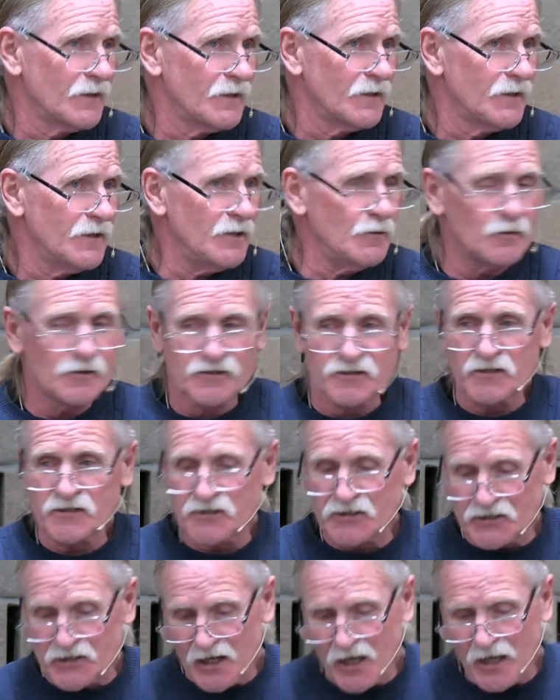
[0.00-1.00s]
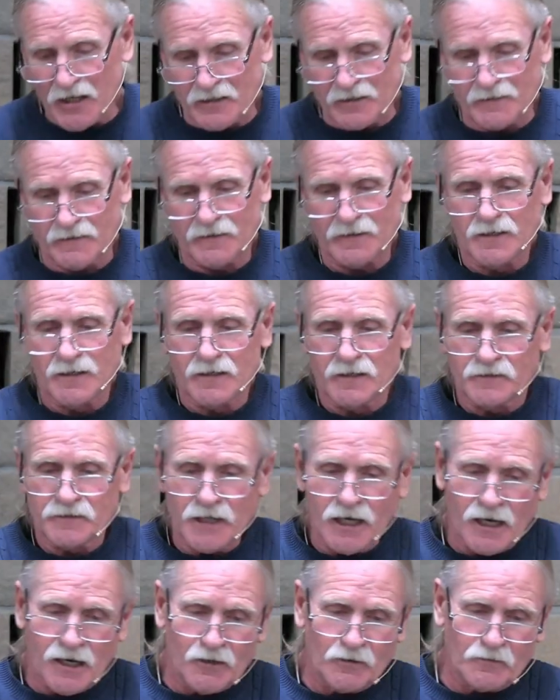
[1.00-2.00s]
He was the son.
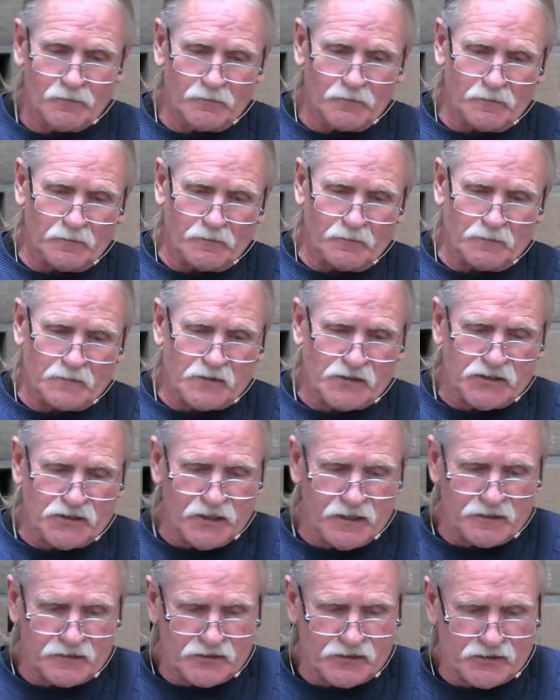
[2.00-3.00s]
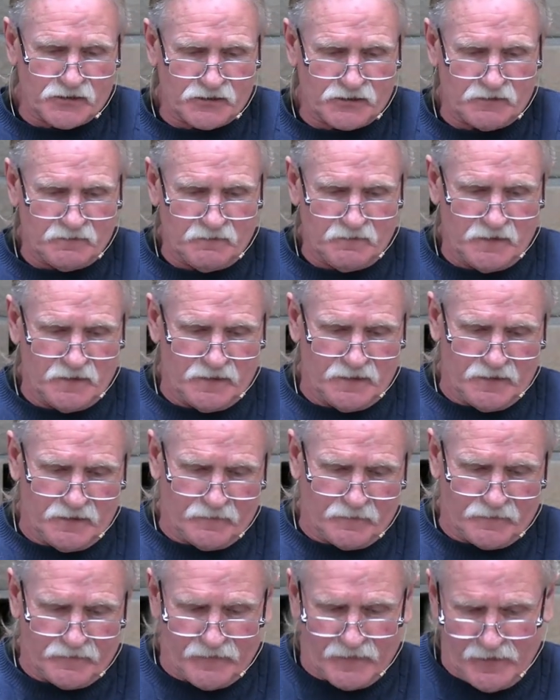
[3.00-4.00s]
Now, since
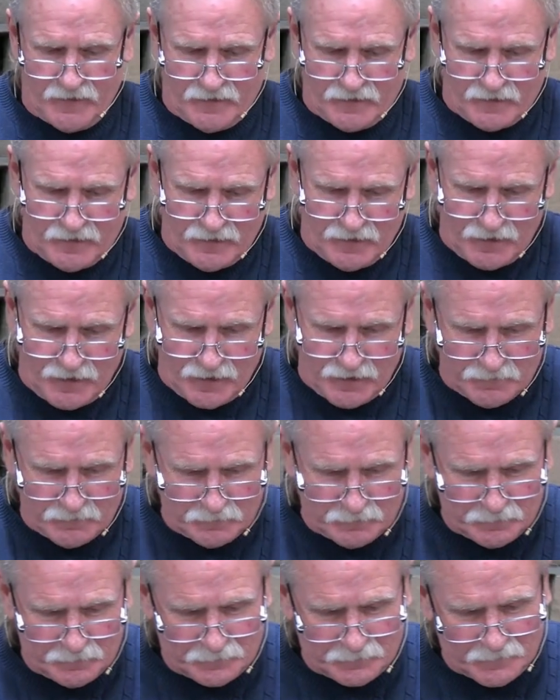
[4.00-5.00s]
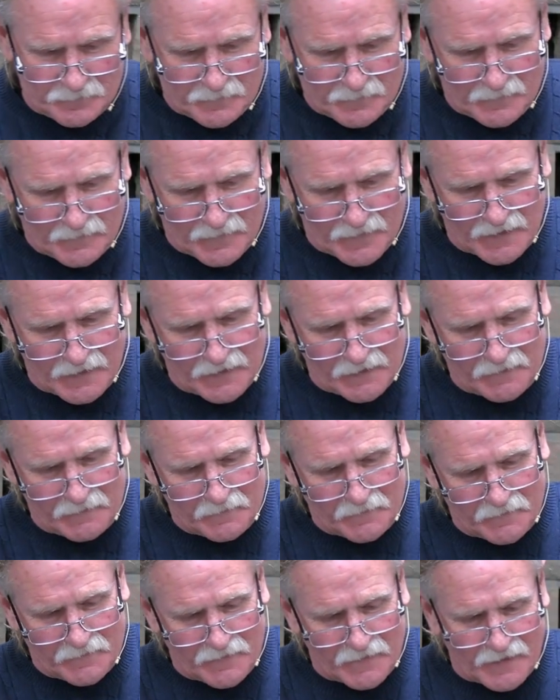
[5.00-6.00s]

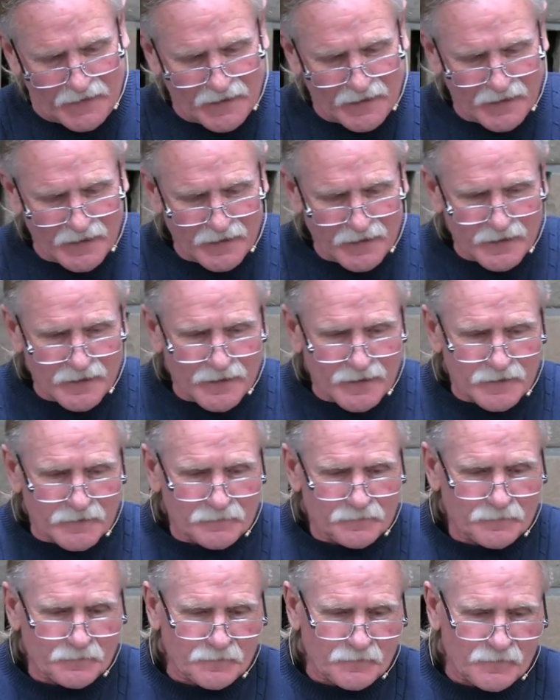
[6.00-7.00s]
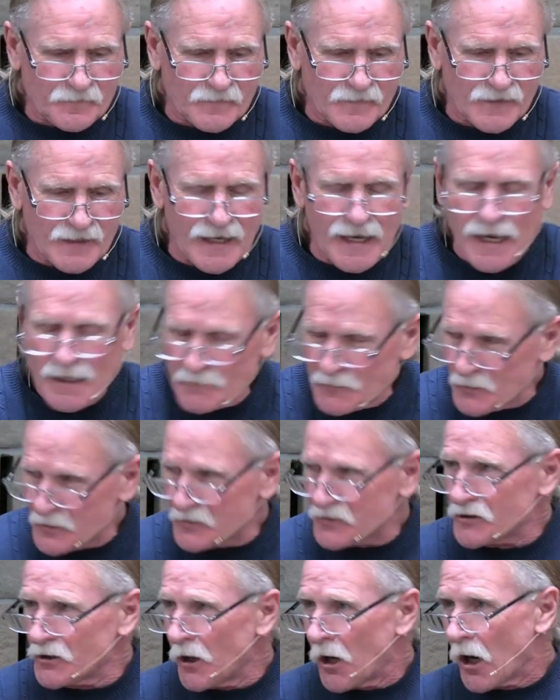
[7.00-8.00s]

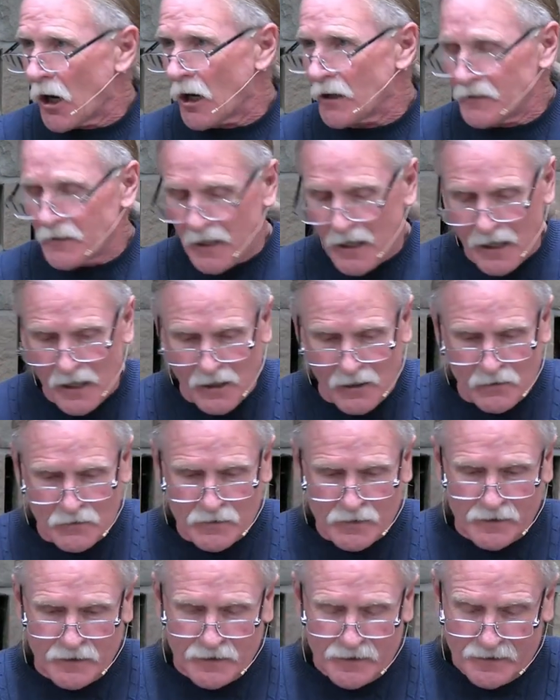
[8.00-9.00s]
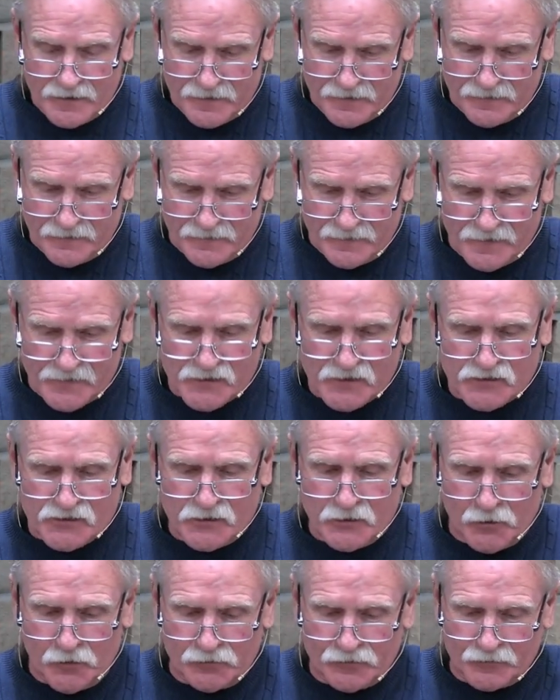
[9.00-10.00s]
Abner's gone now, this is
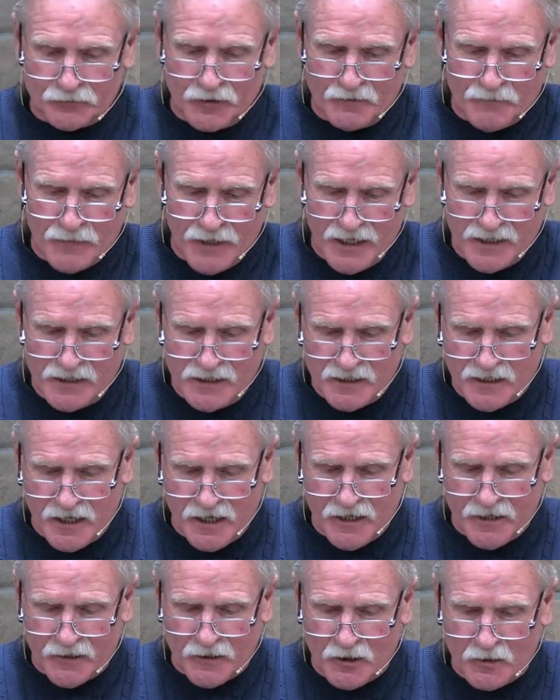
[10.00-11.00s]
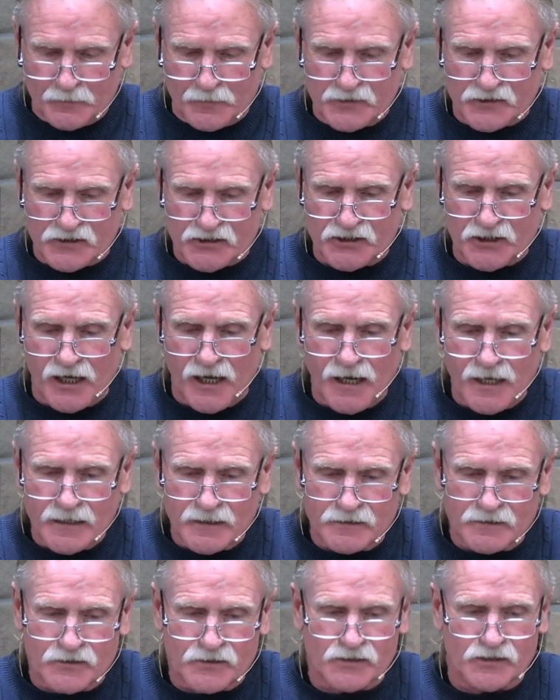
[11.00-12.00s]
the only remaining heir
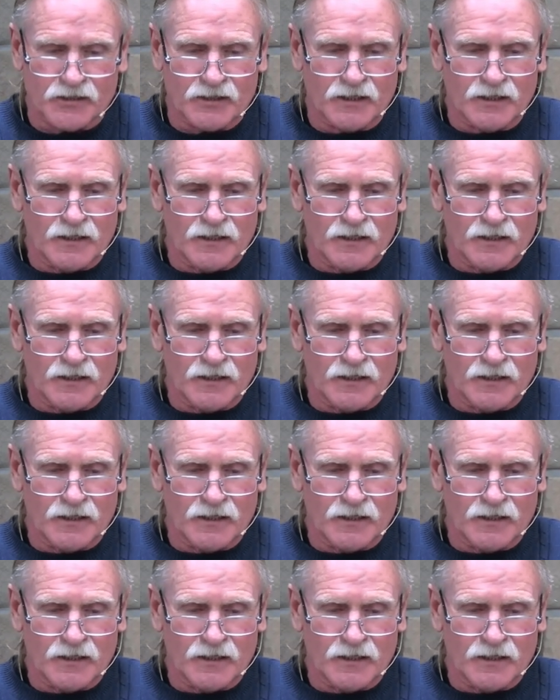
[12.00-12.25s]
besides